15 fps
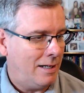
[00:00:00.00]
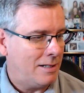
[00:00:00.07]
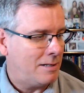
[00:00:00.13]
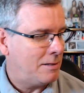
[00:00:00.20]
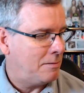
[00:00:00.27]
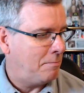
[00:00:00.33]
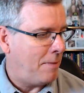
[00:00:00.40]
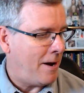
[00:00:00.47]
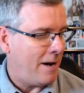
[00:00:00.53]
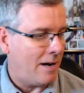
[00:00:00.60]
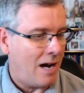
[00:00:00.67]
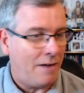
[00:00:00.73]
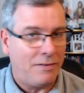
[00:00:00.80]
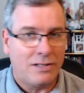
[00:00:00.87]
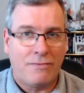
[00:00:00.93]
paying
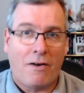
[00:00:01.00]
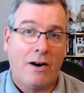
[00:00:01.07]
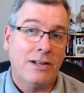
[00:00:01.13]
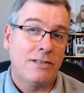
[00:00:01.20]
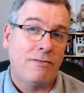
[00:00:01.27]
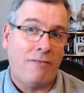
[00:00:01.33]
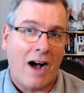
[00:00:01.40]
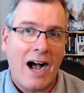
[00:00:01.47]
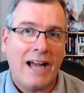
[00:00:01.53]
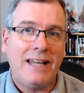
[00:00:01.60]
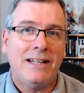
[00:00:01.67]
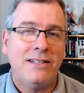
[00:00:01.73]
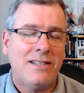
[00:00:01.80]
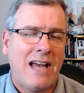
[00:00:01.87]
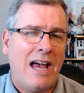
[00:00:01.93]
off as far as
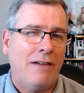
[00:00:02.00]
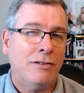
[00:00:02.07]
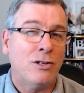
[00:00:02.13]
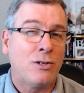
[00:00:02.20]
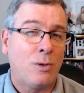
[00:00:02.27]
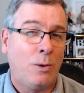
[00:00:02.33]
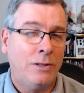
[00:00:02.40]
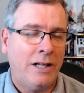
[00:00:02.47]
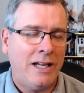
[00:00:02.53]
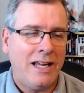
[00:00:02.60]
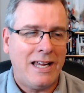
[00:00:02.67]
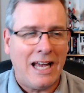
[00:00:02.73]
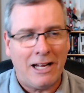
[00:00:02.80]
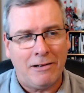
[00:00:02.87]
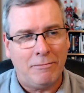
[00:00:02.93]
finds. I haven't sold any
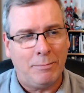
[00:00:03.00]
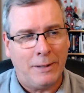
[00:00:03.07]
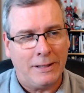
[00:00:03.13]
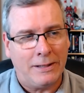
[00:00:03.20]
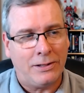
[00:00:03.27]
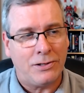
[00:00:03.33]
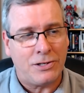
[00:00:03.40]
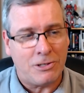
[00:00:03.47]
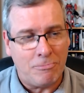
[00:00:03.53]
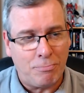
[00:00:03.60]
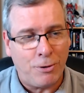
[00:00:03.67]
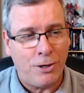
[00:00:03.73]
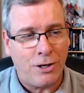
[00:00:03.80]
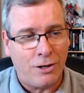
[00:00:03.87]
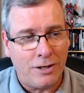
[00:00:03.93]
yet, but there's some
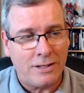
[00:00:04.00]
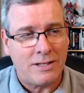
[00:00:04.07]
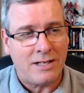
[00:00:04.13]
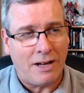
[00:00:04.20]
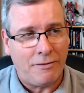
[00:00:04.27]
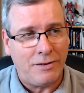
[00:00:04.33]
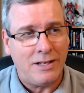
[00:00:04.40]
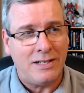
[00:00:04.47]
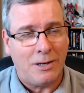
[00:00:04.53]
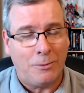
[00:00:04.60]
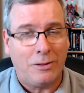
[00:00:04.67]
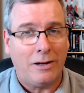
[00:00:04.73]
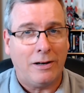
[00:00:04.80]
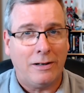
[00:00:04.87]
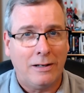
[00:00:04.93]
pretty good stuffies out
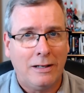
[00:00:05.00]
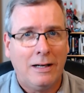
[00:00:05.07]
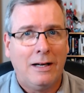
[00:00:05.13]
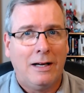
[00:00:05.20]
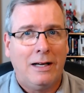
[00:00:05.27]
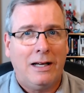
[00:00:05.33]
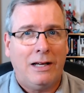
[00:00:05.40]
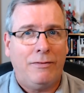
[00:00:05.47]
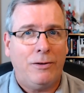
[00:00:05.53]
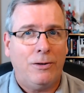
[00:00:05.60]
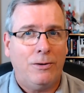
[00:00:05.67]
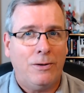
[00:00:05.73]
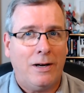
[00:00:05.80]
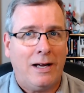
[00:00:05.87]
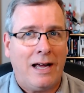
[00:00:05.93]
there if you
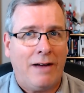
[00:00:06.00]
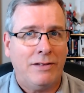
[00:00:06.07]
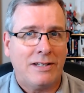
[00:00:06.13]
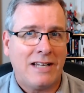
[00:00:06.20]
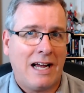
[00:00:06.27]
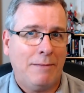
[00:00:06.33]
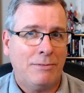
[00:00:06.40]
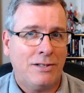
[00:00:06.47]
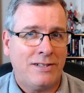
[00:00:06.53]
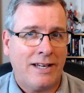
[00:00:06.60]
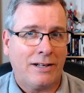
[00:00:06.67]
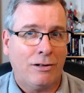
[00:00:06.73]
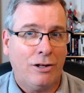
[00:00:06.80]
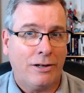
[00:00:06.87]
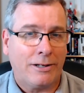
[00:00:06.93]
have the time to take a
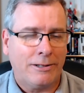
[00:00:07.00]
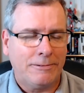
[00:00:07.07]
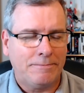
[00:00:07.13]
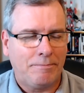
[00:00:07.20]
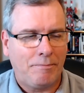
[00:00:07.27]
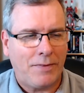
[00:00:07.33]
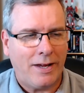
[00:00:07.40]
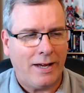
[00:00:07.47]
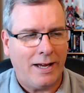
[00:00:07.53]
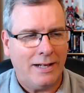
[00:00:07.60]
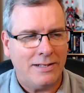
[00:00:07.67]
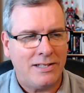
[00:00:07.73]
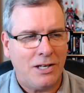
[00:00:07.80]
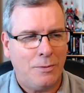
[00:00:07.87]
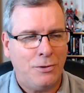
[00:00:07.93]
look and
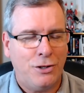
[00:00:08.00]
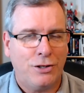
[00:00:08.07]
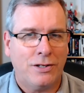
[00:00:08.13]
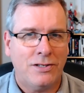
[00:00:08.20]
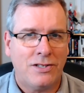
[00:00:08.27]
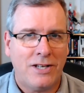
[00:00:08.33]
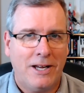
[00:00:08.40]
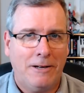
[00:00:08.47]
see what you can see.